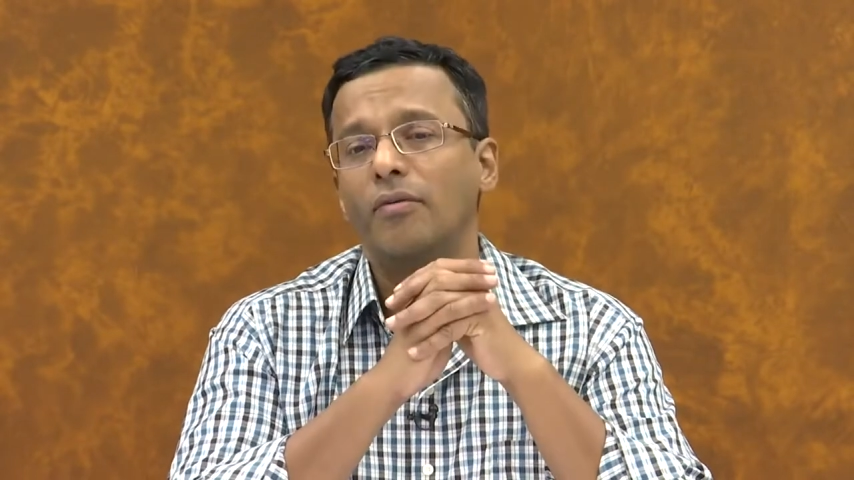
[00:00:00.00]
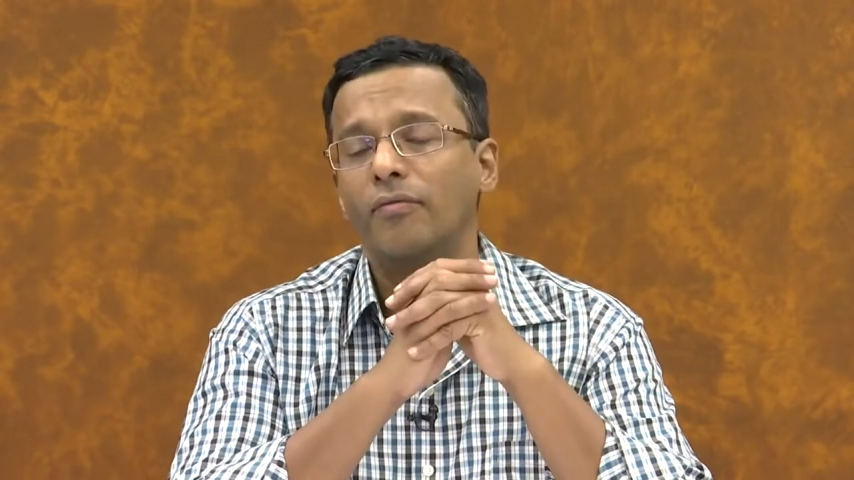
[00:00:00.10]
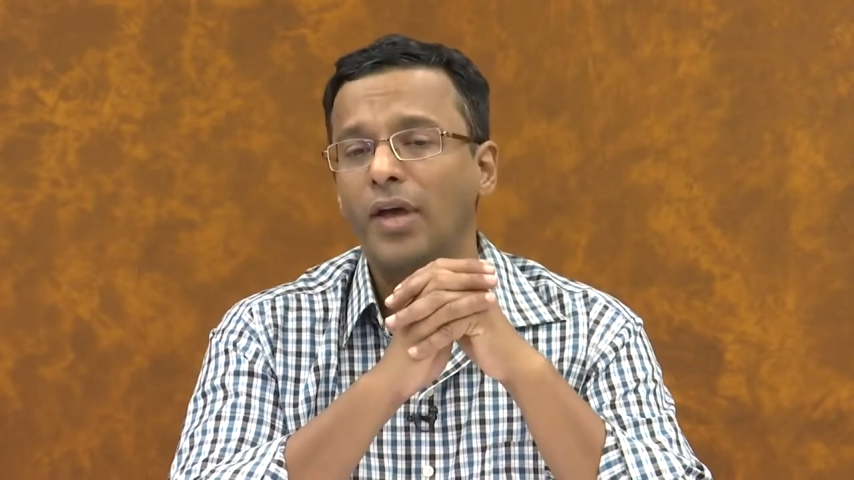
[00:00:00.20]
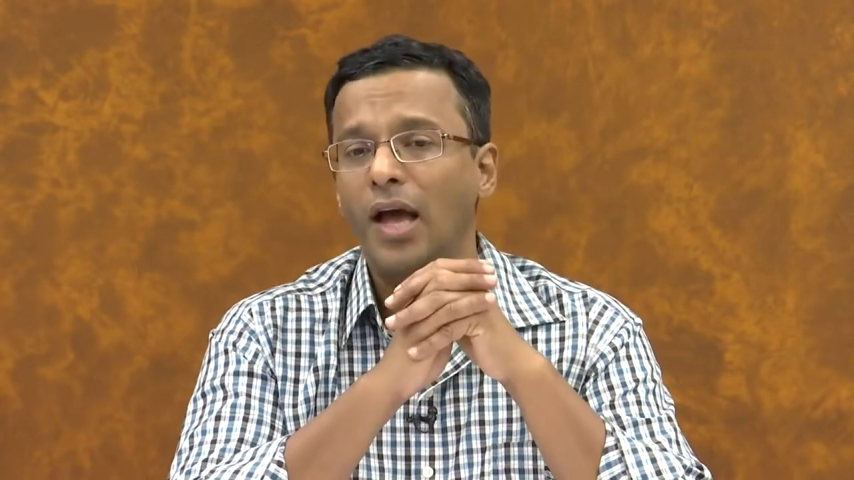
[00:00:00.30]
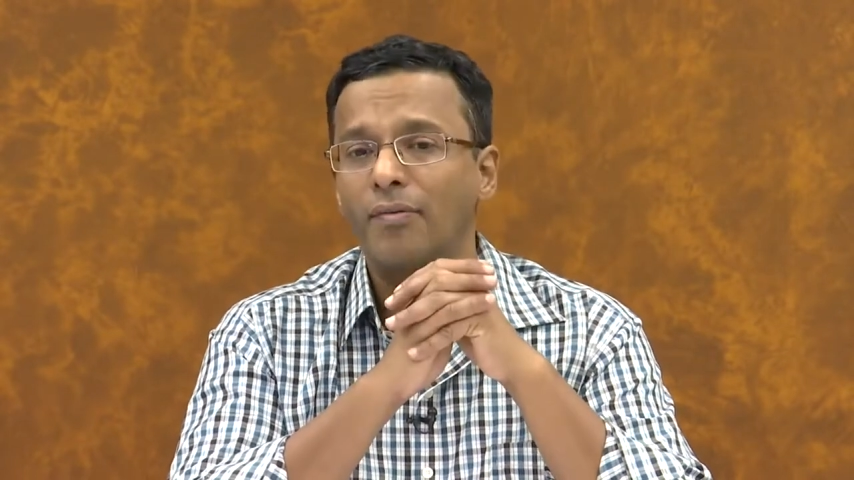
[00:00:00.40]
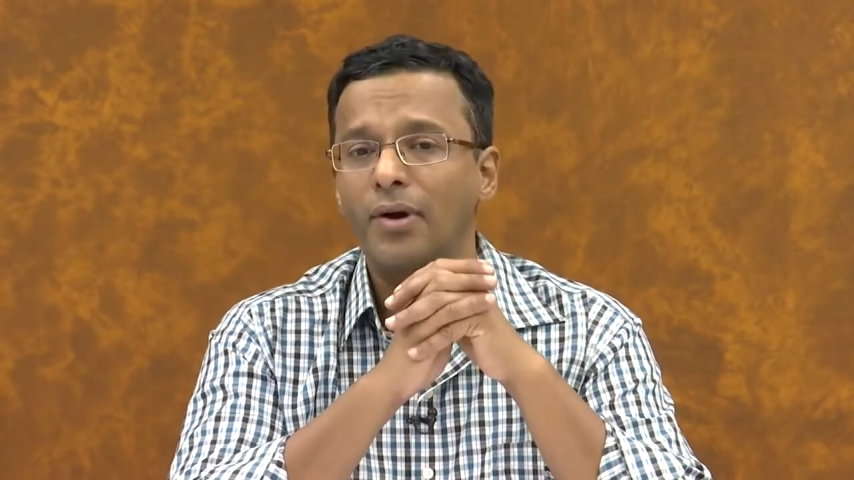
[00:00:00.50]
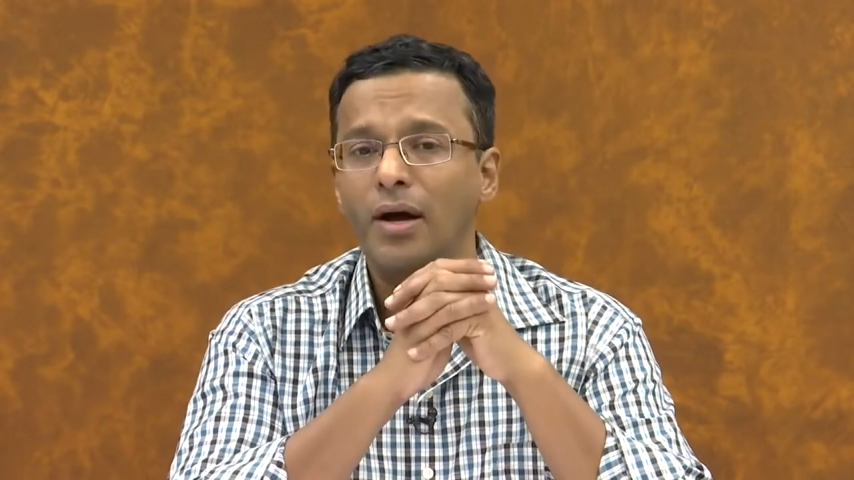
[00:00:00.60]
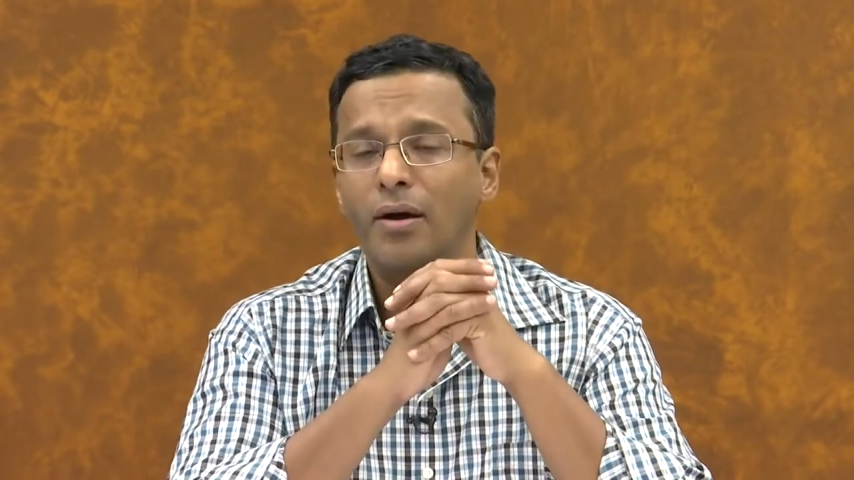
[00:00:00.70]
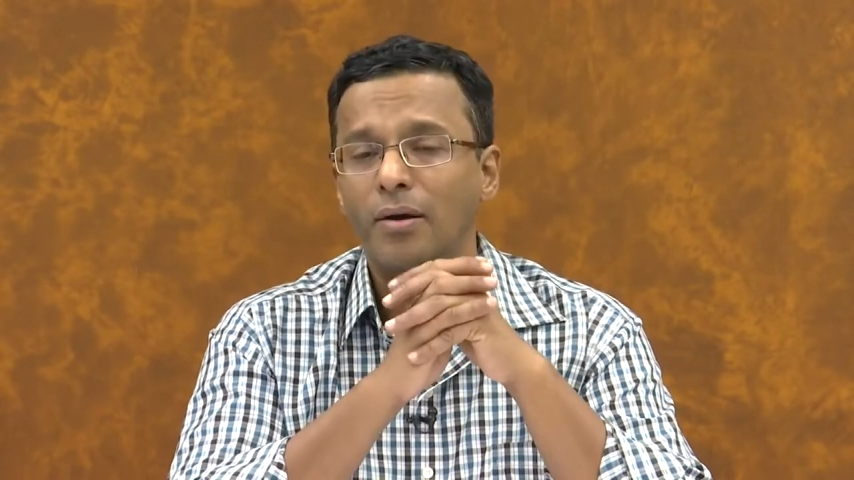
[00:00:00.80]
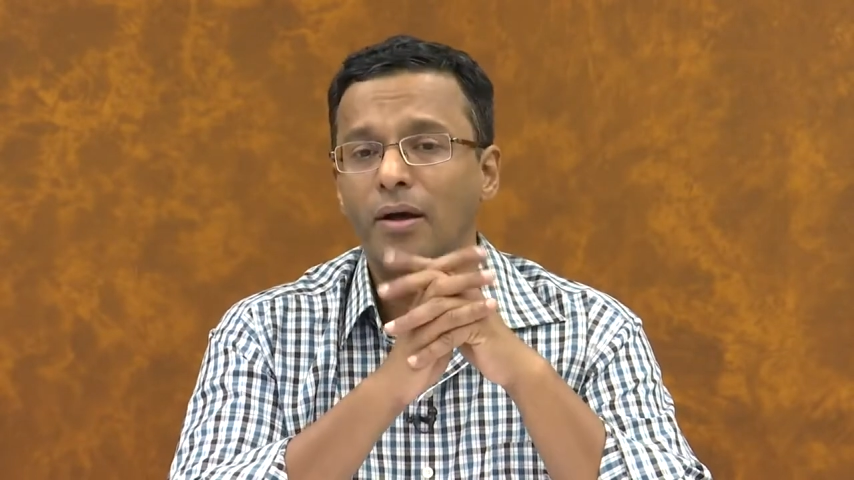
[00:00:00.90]
we have
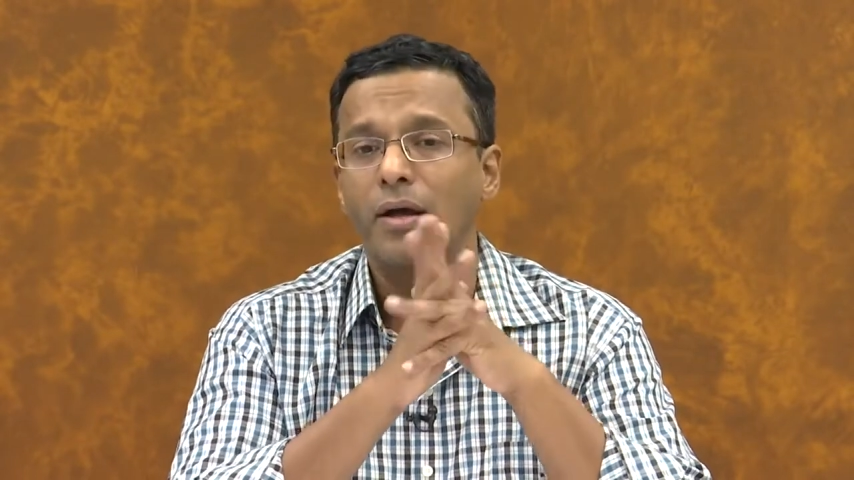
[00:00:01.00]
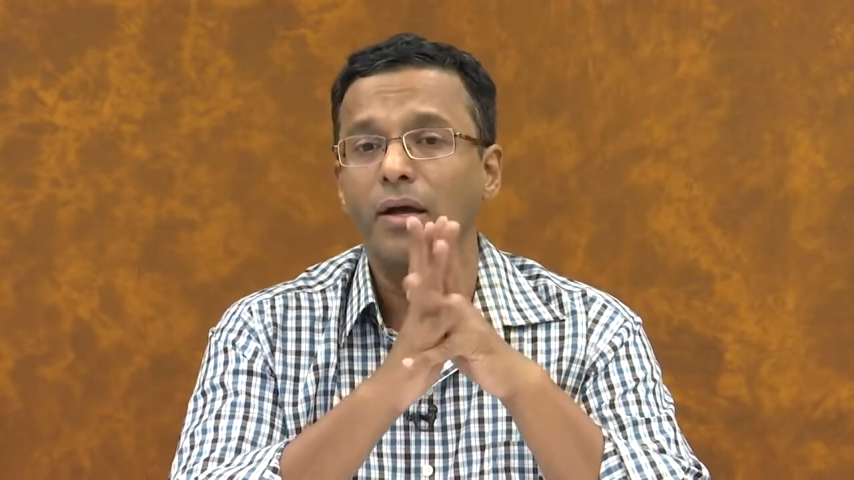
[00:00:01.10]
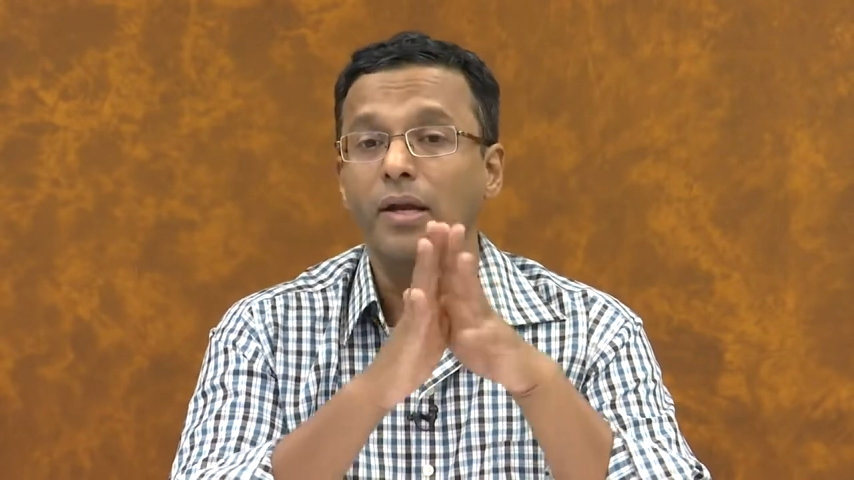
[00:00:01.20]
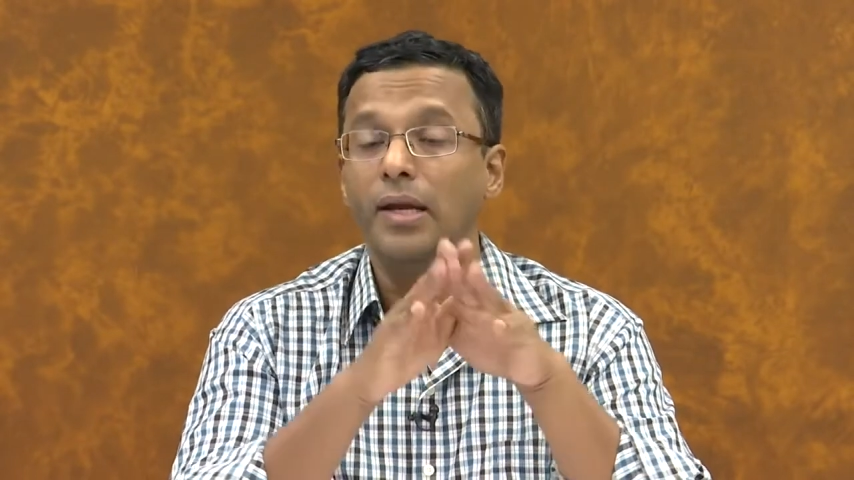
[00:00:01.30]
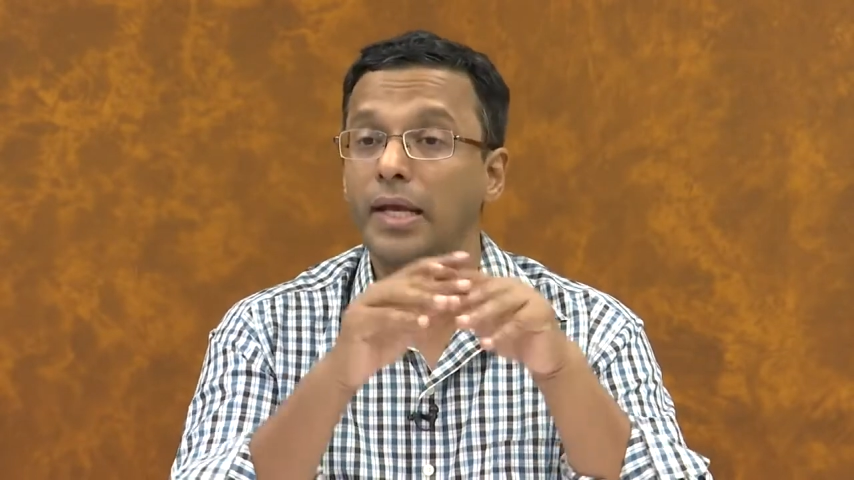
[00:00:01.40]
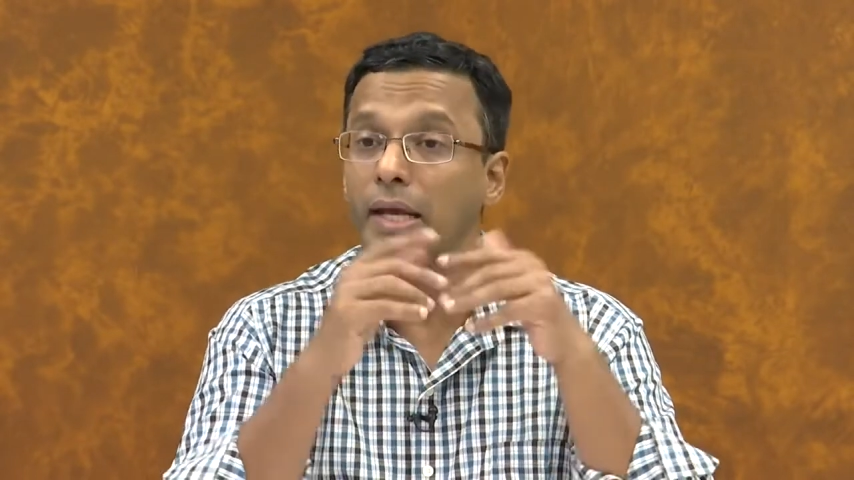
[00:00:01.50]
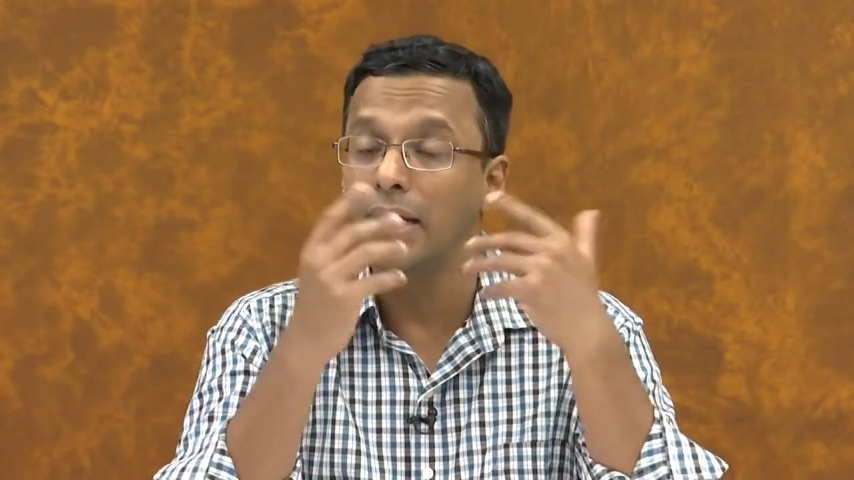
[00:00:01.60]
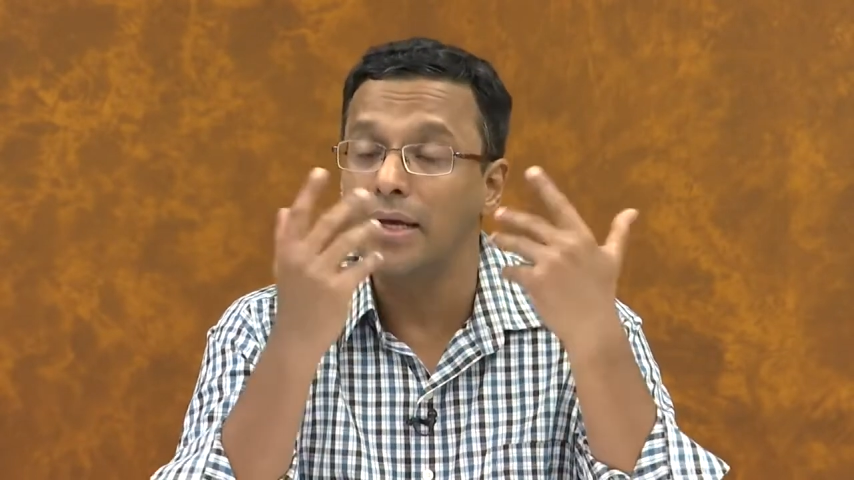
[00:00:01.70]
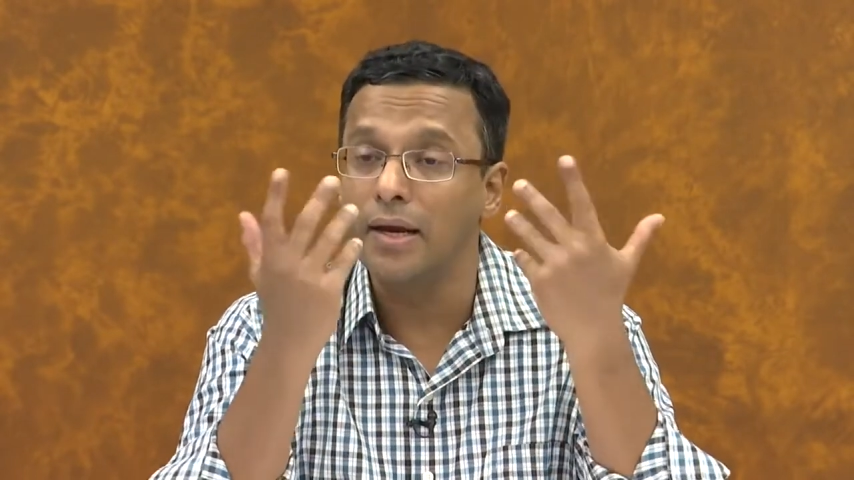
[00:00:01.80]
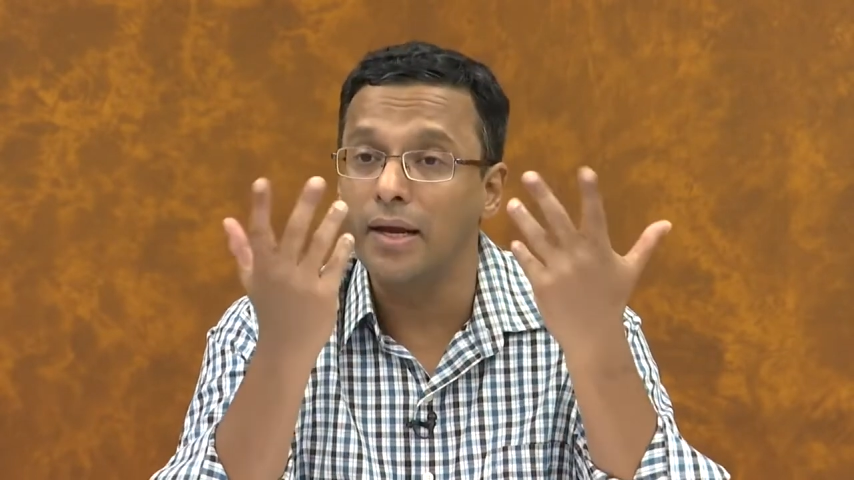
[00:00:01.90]
a
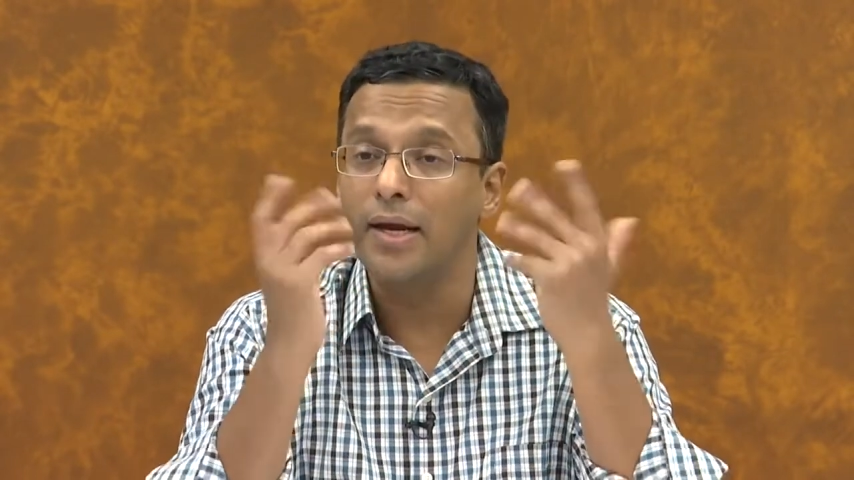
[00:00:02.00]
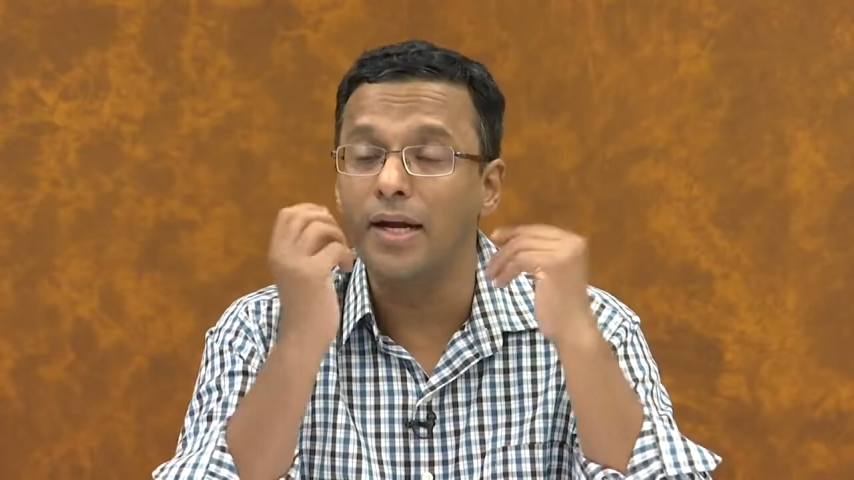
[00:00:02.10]
linearly